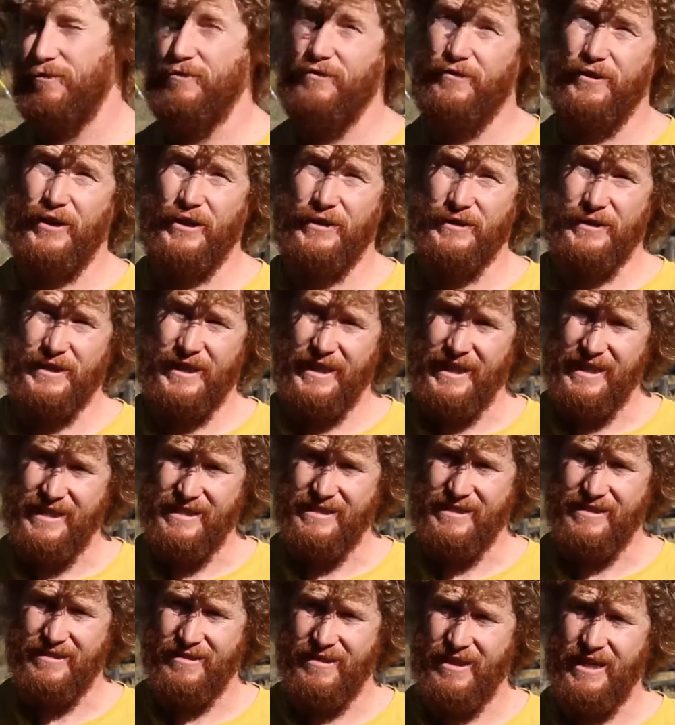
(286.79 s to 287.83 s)
fairly
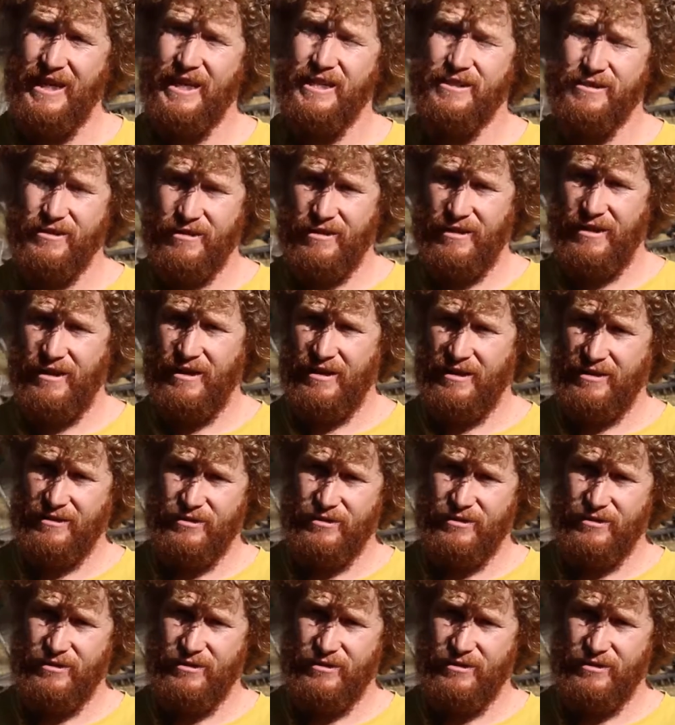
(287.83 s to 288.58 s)
easily